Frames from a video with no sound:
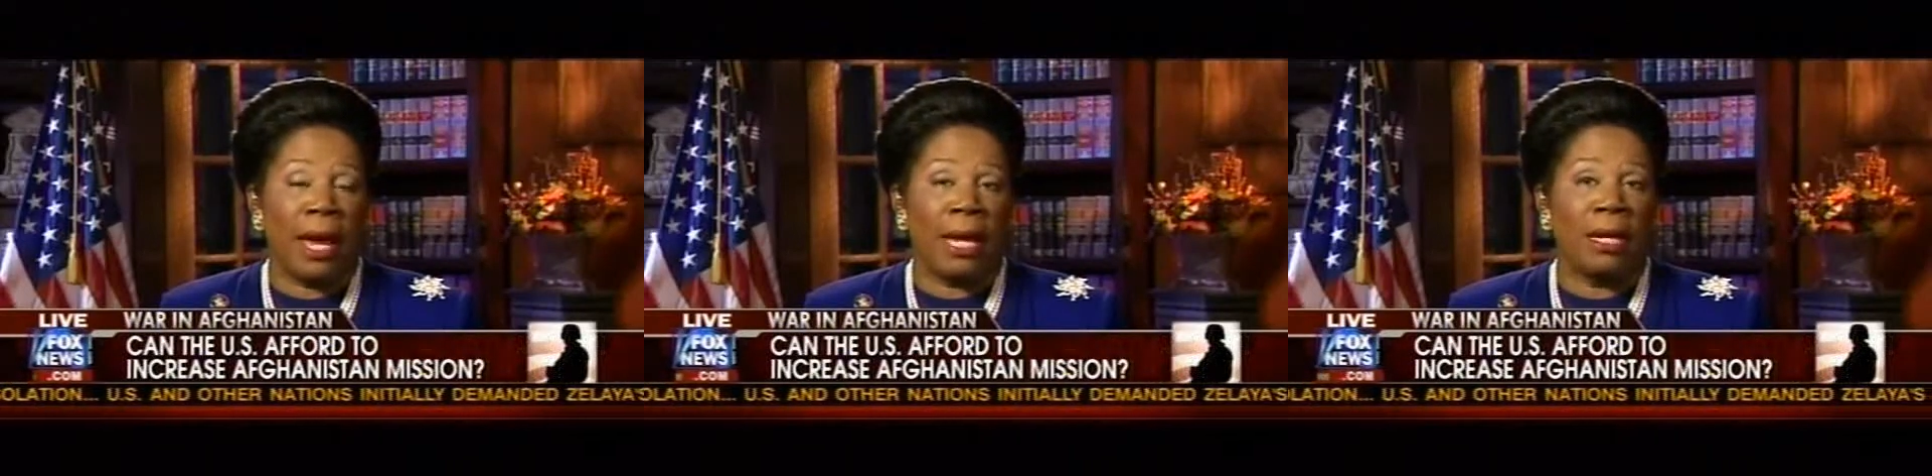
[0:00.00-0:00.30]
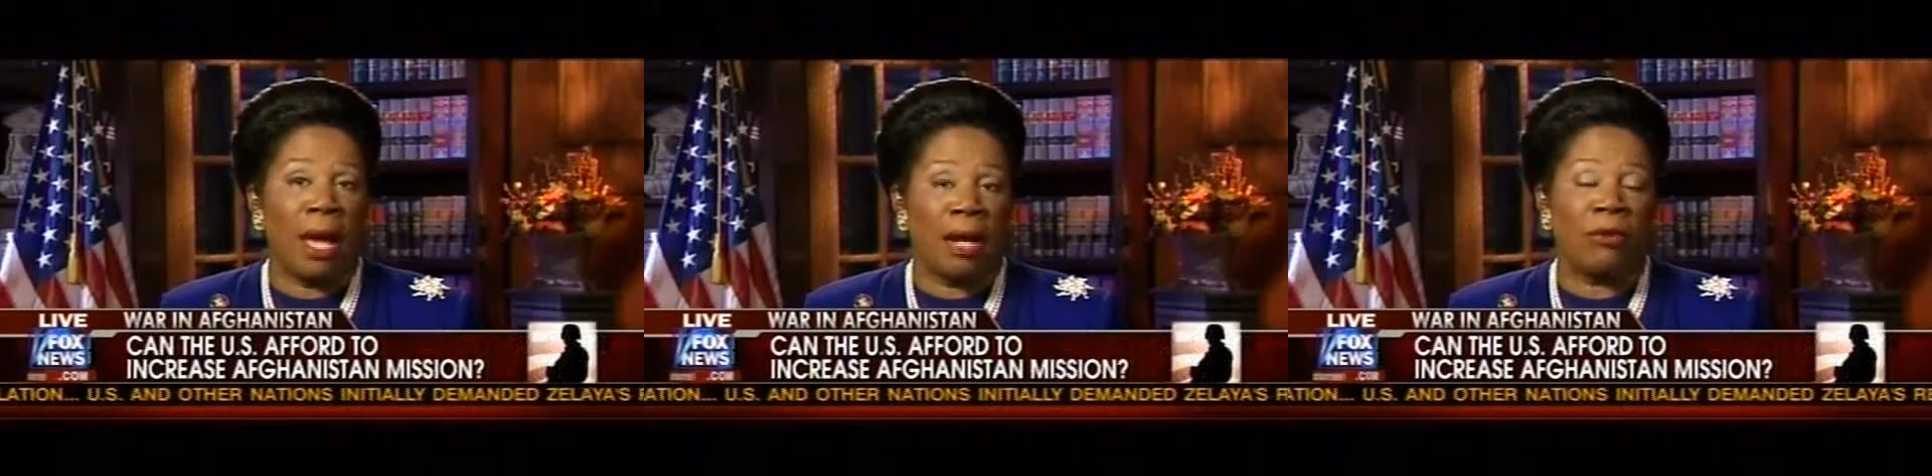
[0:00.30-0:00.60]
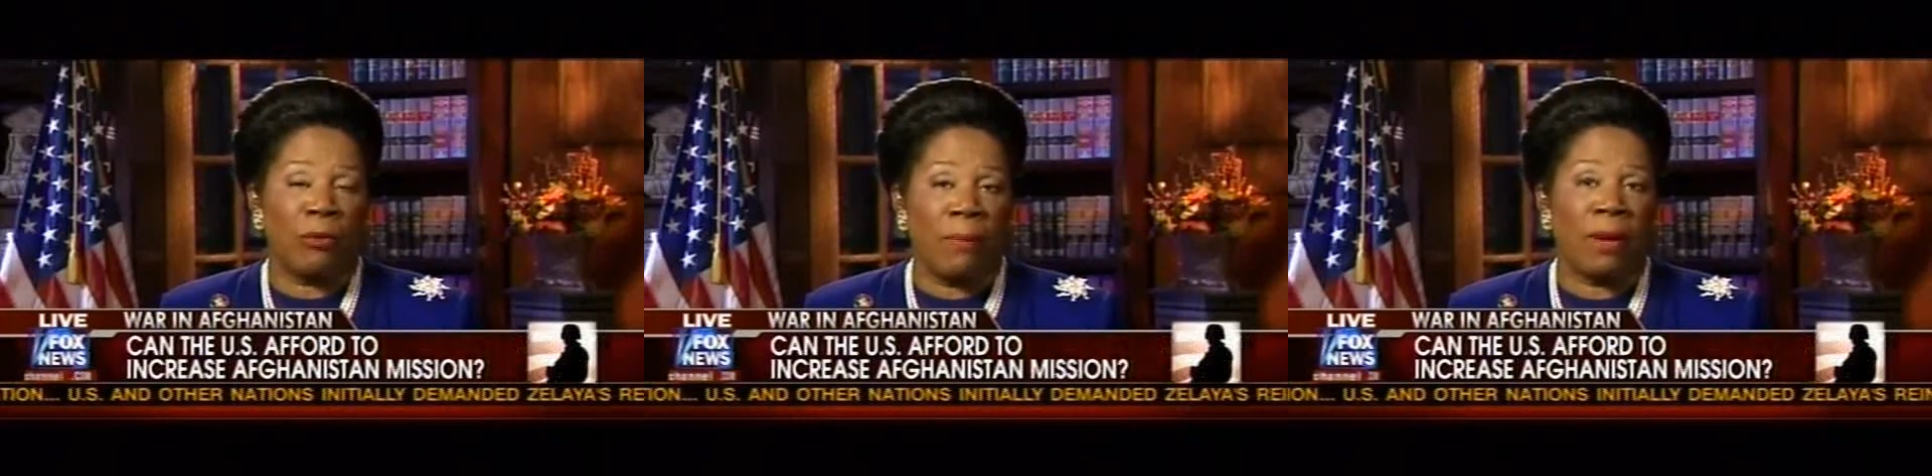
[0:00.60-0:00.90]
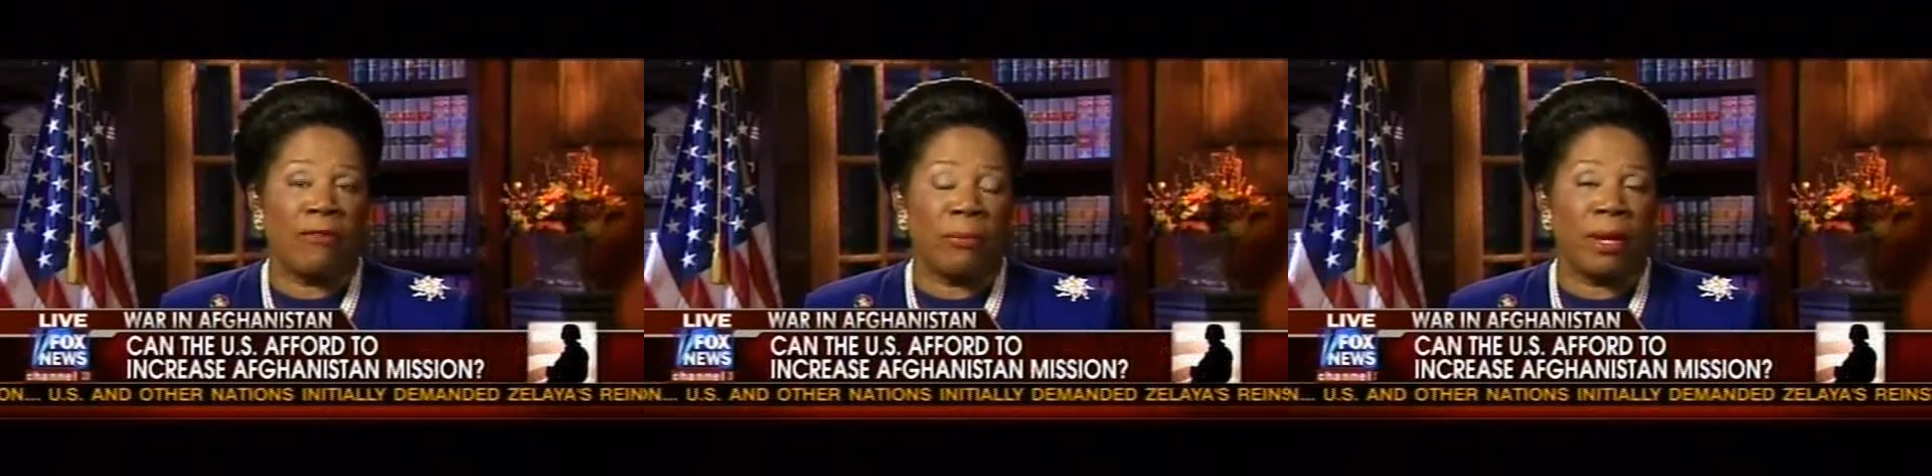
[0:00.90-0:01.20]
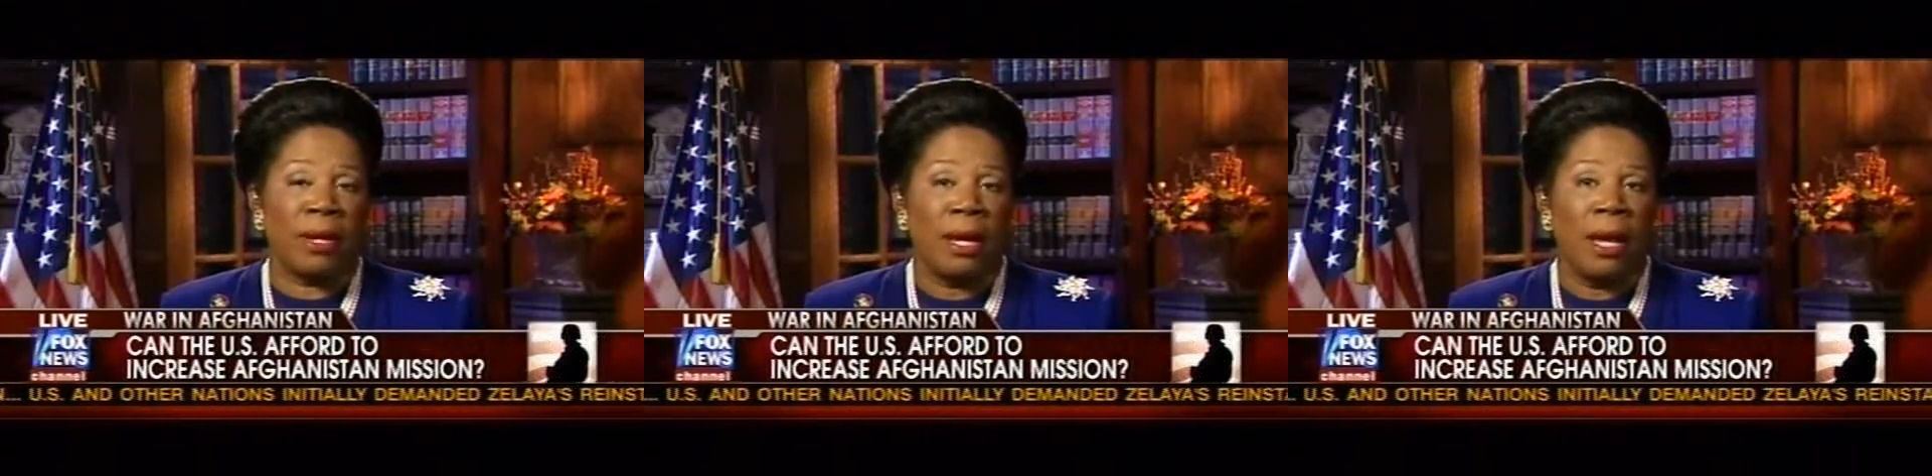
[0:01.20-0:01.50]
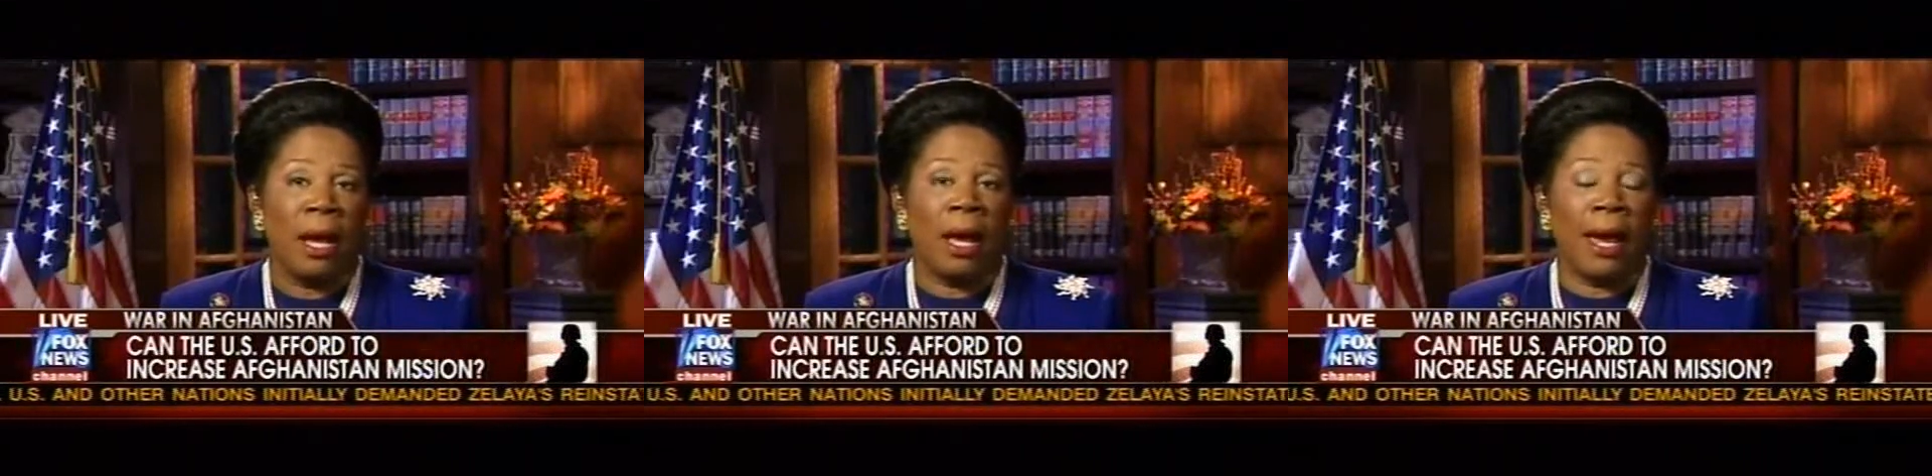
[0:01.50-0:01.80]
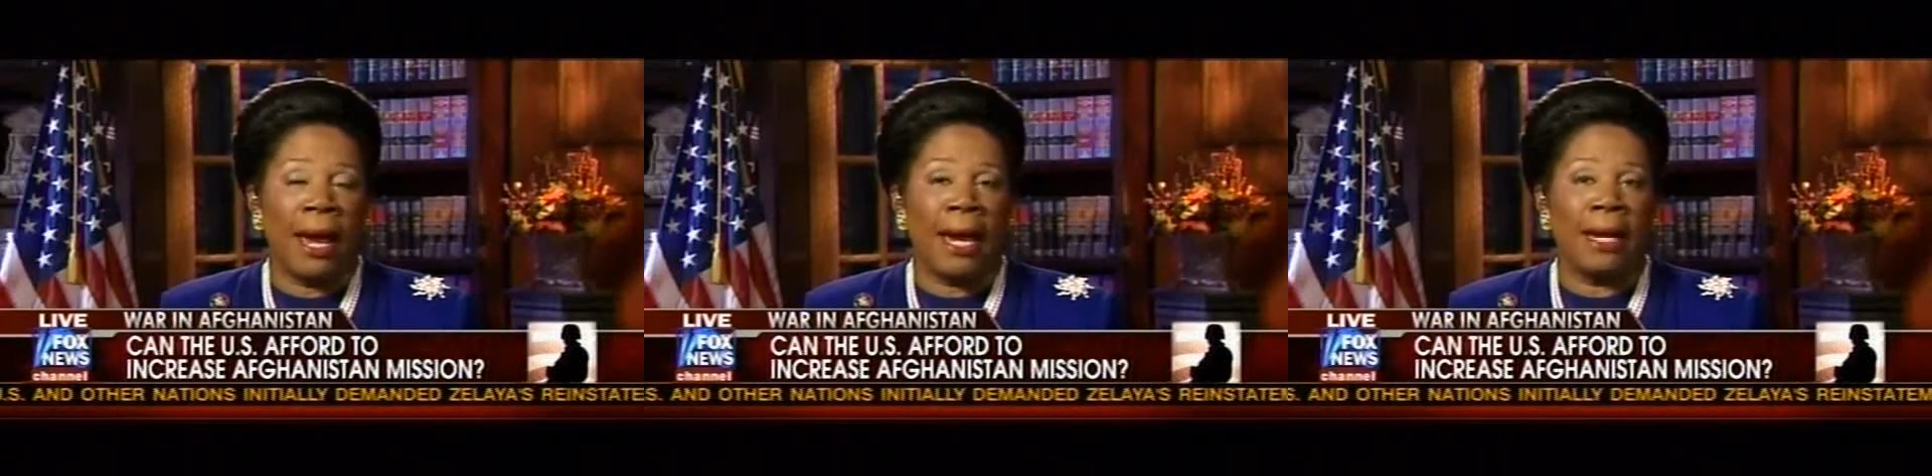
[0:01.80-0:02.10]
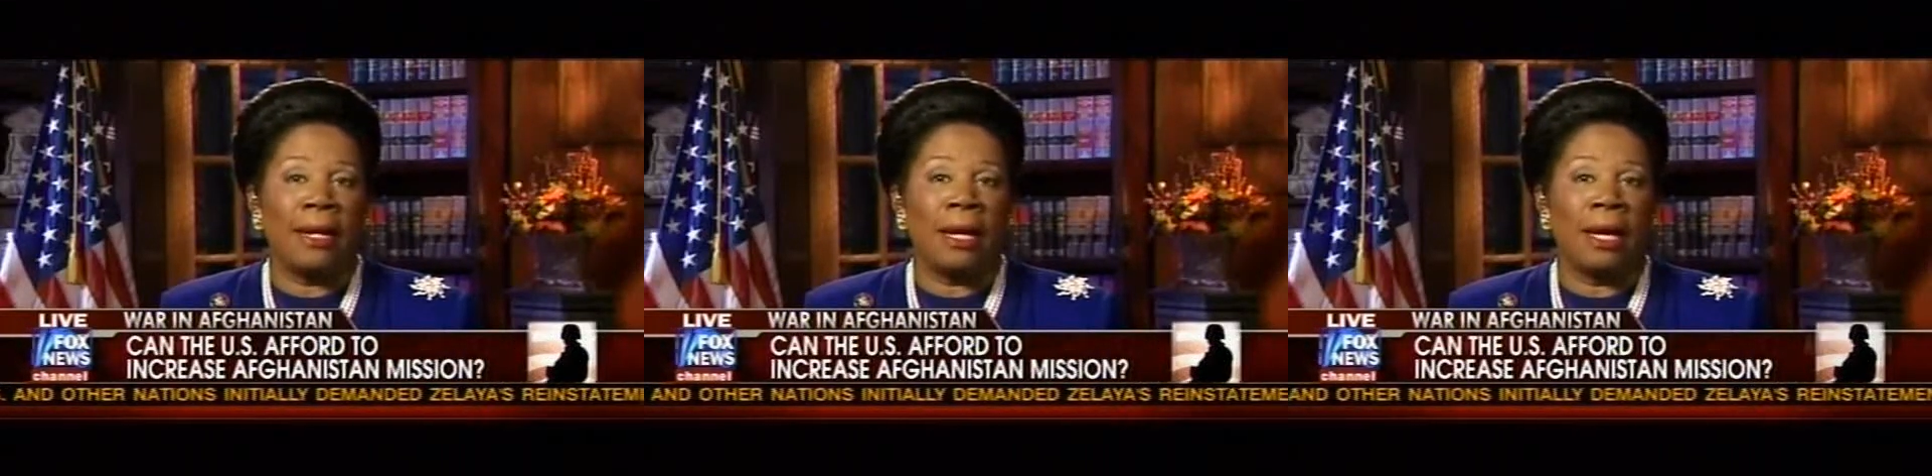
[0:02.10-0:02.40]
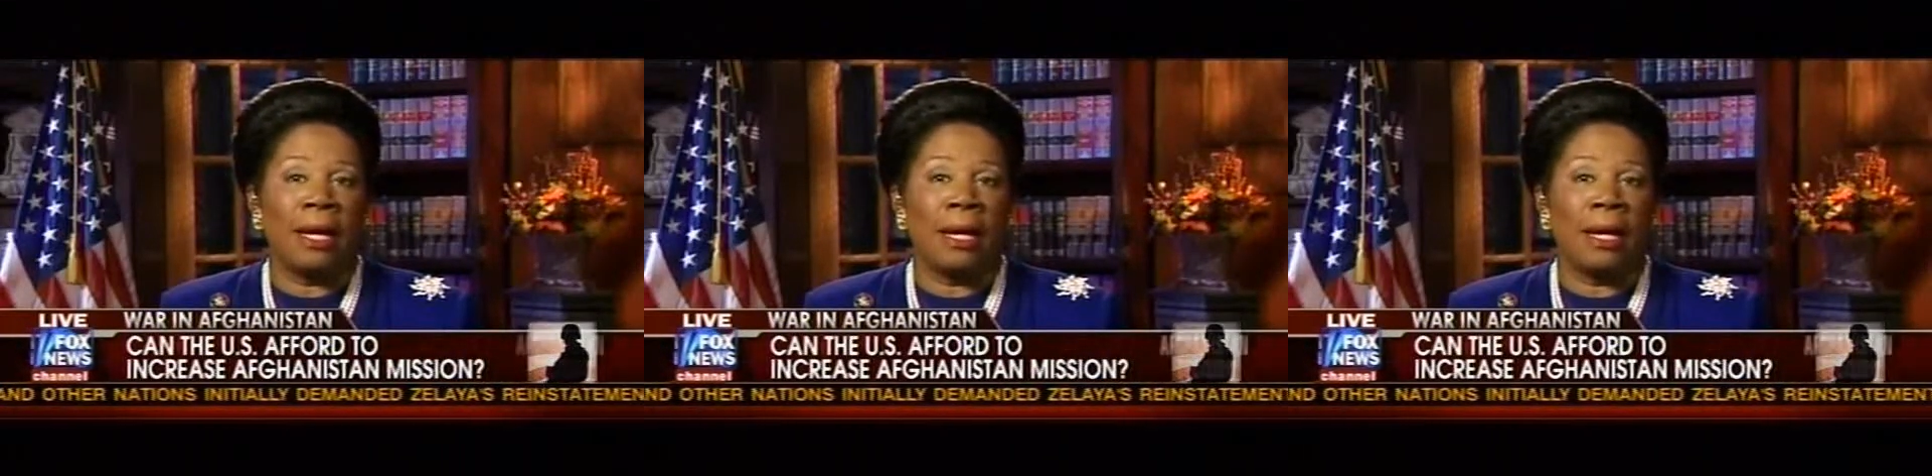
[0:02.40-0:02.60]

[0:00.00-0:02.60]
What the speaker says: a non-corrupt government and